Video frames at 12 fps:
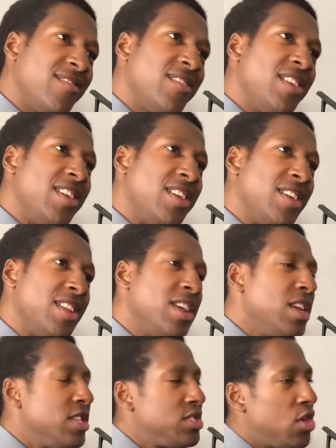Very good.
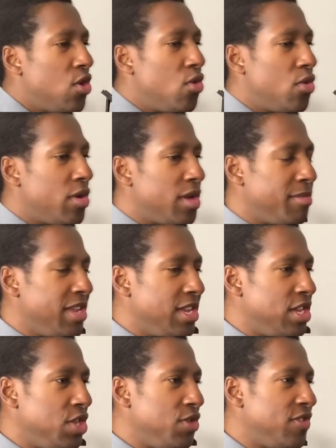So, I mean,
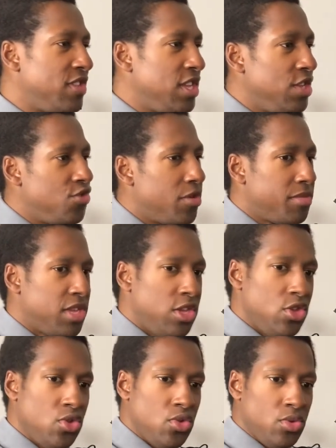do you see drum
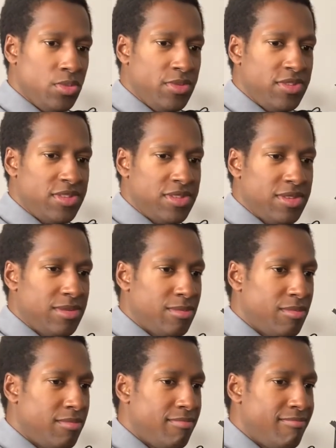cubes
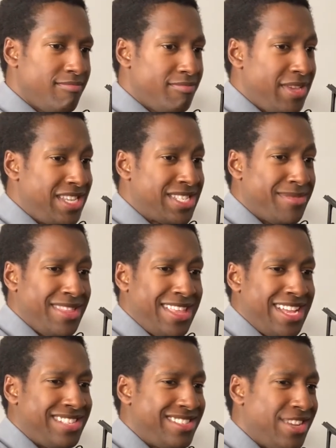being something
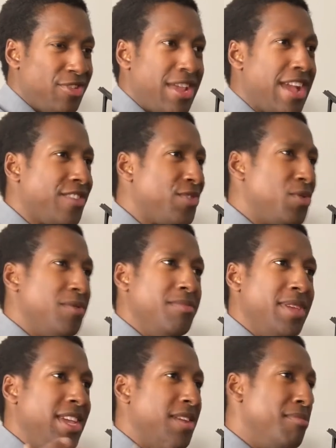that's international and
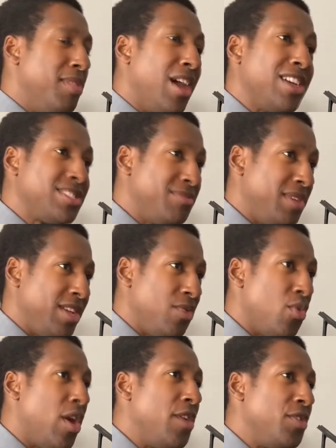big and blossoming
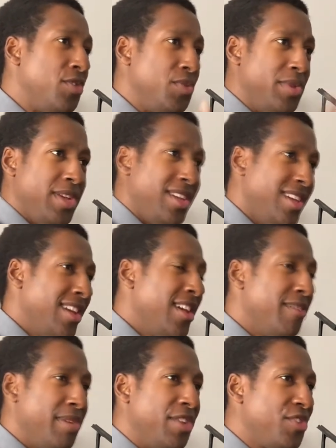while you're doing
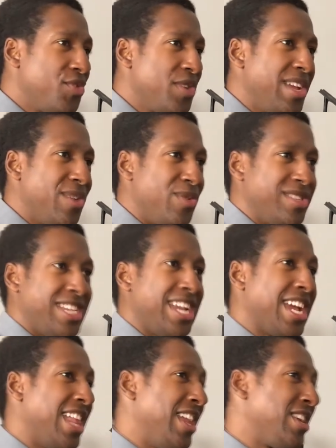ministry, or is that
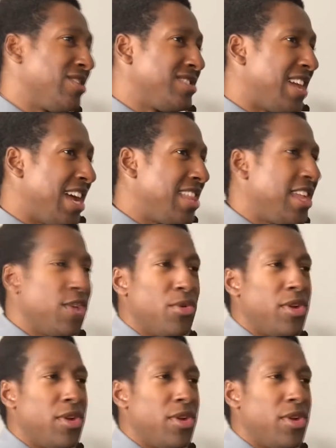kind of like your side thing?